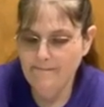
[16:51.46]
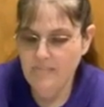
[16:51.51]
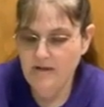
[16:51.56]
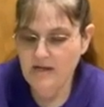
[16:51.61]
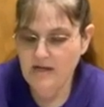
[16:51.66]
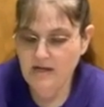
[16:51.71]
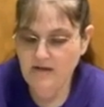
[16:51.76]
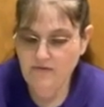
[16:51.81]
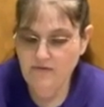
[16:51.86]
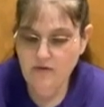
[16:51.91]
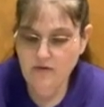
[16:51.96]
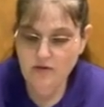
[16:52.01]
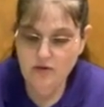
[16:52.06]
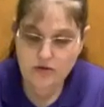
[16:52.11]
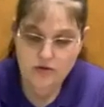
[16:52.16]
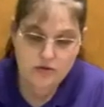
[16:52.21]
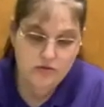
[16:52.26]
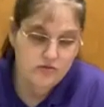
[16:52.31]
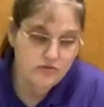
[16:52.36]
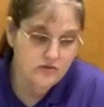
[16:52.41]
But if you
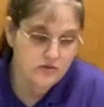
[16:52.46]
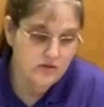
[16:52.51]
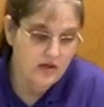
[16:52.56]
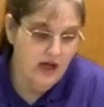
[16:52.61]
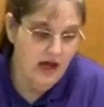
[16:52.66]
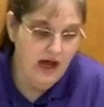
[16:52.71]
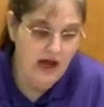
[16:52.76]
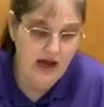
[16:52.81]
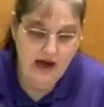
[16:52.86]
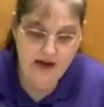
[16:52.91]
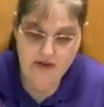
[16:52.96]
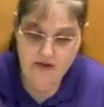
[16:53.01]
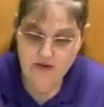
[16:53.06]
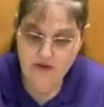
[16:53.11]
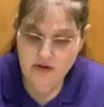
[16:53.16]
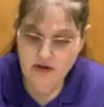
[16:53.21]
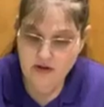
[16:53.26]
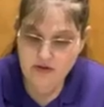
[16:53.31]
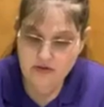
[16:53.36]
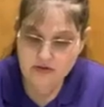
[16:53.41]
use
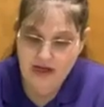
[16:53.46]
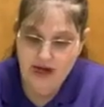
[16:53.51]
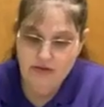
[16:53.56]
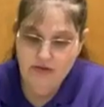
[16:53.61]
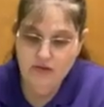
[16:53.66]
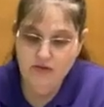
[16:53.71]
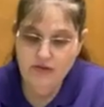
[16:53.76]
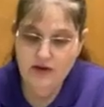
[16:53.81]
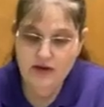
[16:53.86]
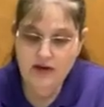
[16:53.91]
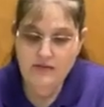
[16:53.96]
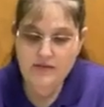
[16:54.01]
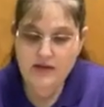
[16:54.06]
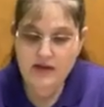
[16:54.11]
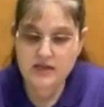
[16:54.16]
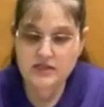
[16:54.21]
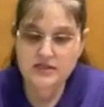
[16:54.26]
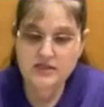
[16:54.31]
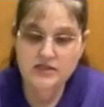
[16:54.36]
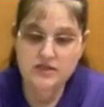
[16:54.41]
either of those, I would
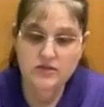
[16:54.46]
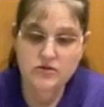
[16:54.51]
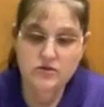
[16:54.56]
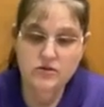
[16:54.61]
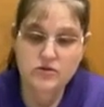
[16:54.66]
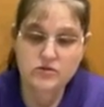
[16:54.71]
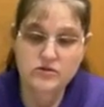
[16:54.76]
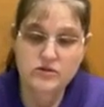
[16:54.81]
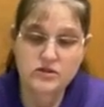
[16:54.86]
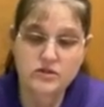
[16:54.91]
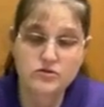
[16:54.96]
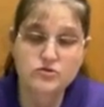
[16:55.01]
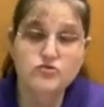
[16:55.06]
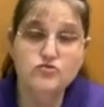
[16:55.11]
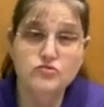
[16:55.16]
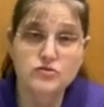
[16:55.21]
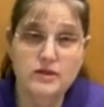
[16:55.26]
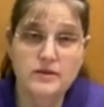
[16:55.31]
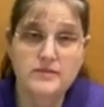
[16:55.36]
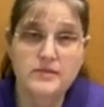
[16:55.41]
recommend still using
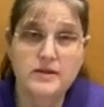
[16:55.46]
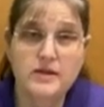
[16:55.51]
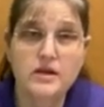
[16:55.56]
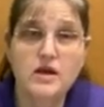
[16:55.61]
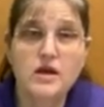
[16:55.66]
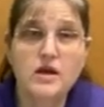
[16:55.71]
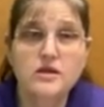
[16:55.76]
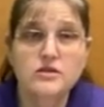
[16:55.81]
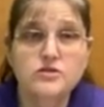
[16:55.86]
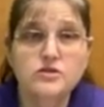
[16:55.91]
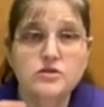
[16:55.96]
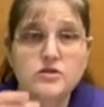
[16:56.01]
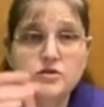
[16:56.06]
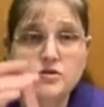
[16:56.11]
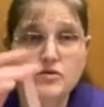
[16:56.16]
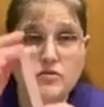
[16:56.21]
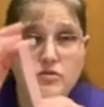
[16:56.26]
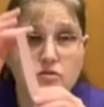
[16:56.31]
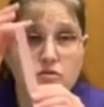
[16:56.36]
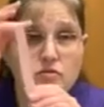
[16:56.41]
this ribbon
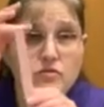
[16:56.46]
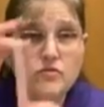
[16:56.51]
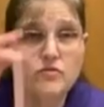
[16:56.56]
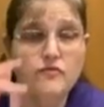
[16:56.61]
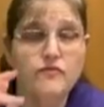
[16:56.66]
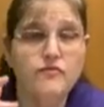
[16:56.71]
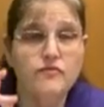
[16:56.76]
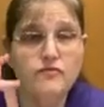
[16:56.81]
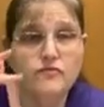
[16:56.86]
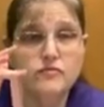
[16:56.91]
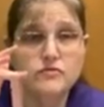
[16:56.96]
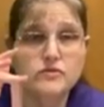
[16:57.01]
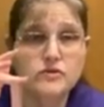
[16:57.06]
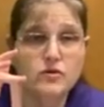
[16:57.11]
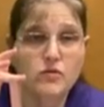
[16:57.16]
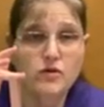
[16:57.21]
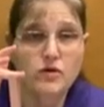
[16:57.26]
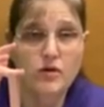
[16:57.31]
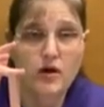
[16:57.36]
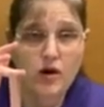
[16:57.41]
so
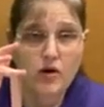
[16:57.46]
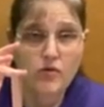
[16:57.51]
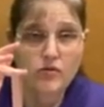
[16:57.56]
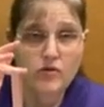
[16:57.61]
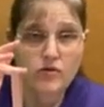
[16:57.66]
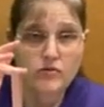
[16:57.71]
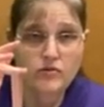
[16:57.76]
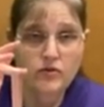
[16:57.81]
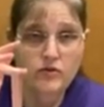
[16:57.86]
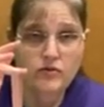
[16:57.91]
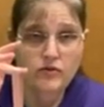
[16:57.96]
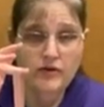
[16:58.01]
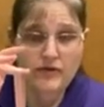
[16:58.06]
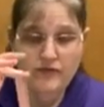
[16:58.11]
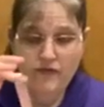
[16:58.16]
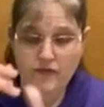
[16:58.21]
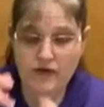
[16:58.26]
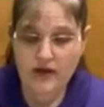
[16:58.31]
it'll hold on your wreath